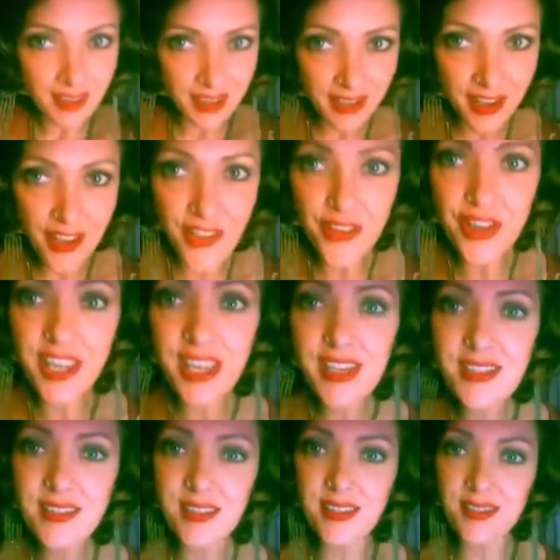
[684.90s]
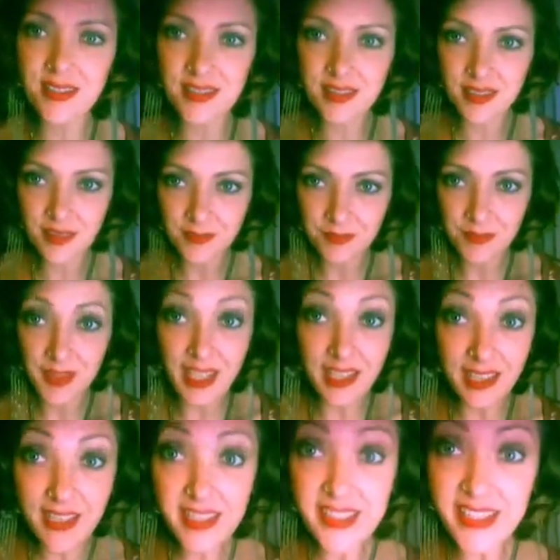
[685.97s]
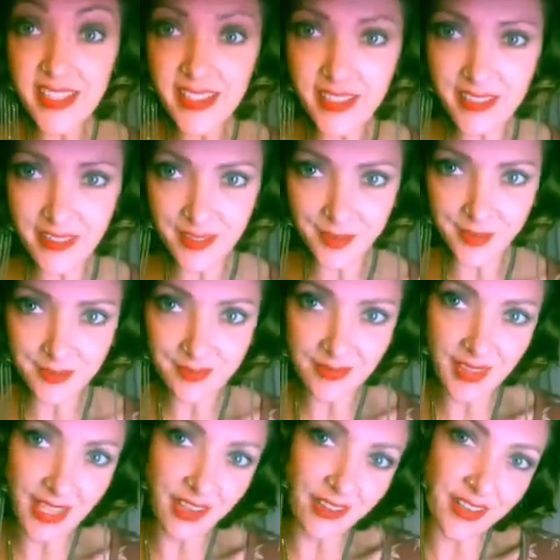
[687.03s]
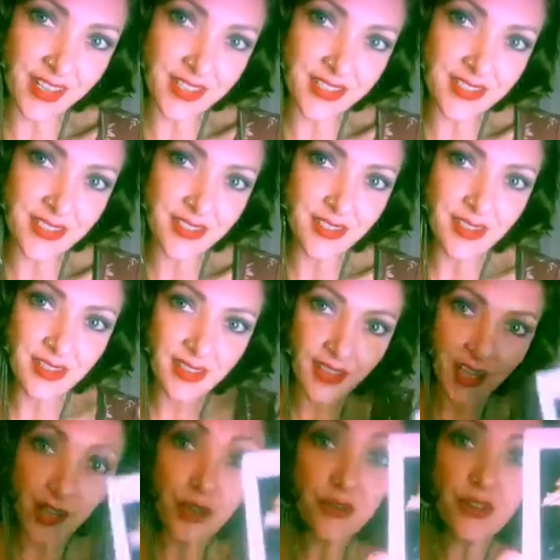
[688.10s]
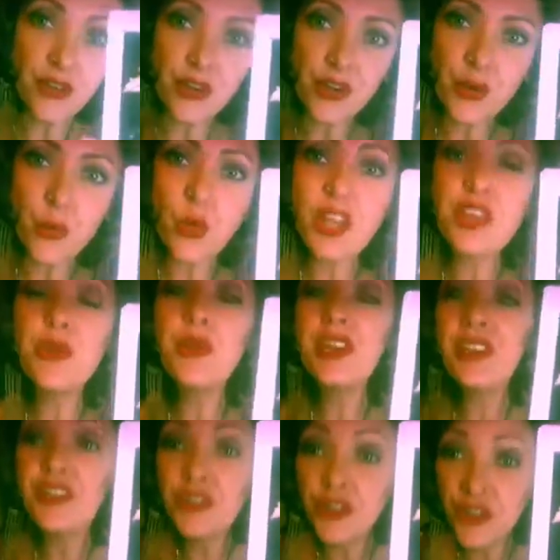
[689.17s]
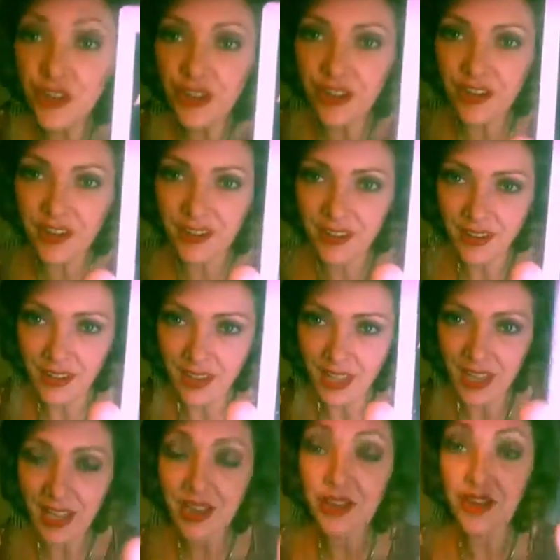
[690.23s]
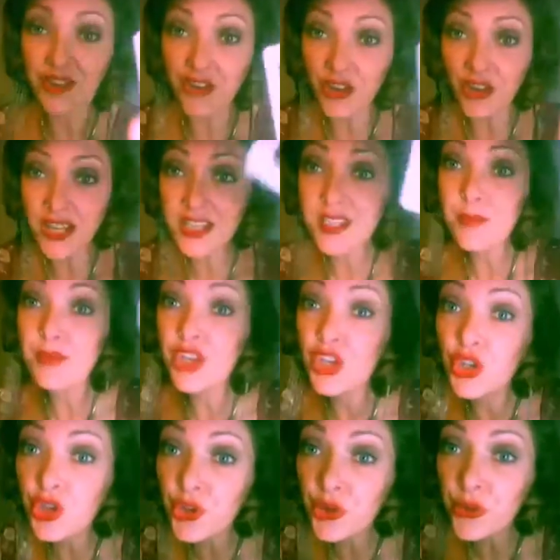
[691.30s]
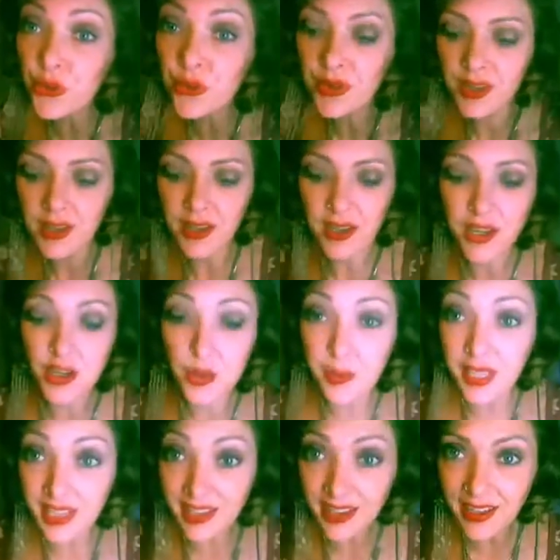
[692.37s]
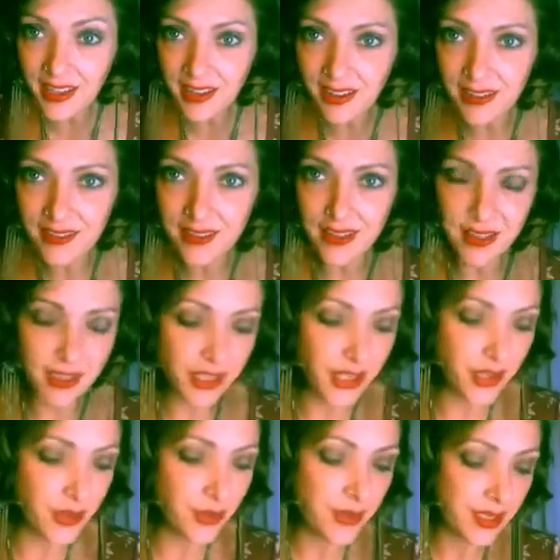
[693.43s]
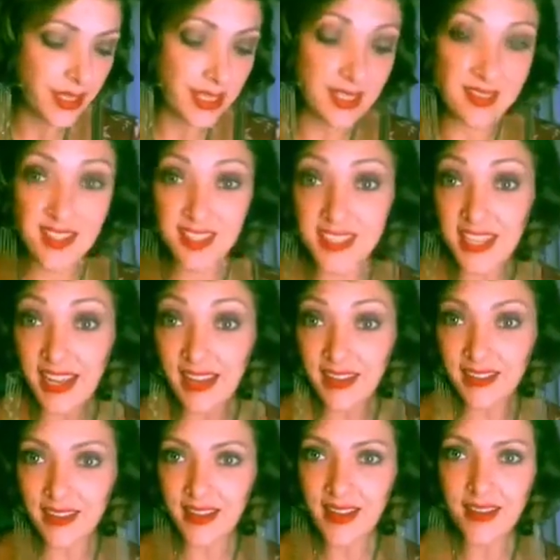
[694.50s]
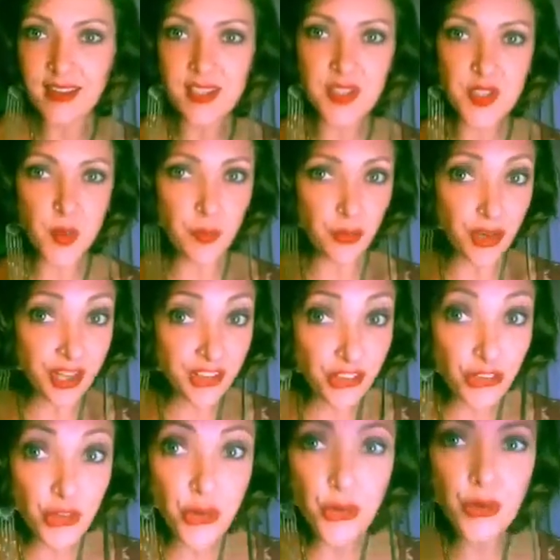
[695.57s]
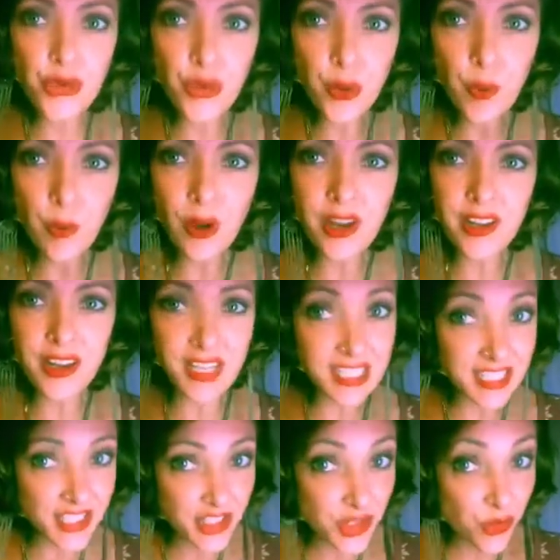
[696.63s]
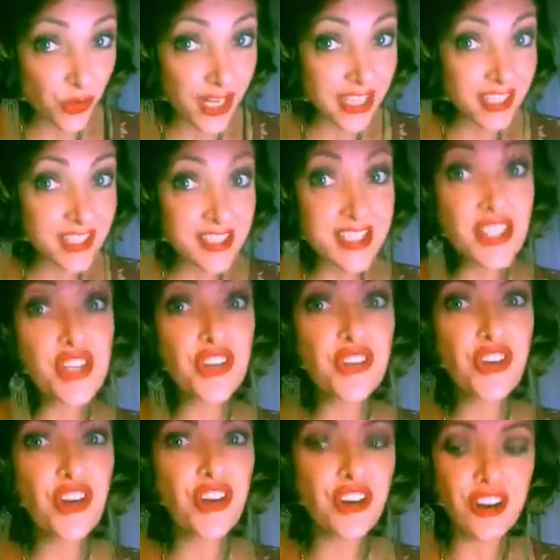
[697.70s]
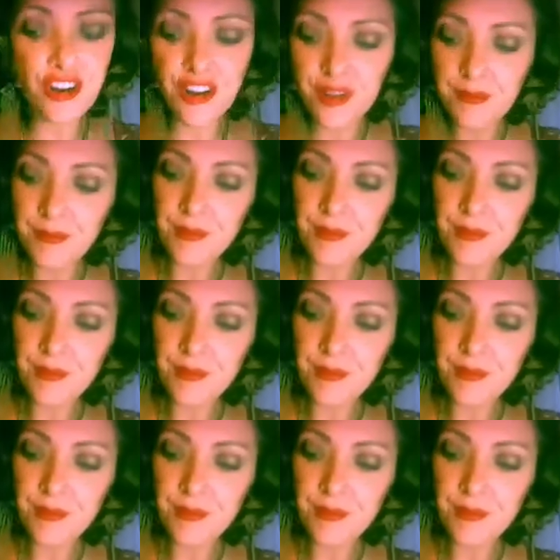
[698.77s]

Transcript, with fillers: In other cases, it is done, Aries. And you've learned what you need to learn and you're starting something new, a new beginning. You know, it's a 10, so it brings you to a 1. It's a transition card.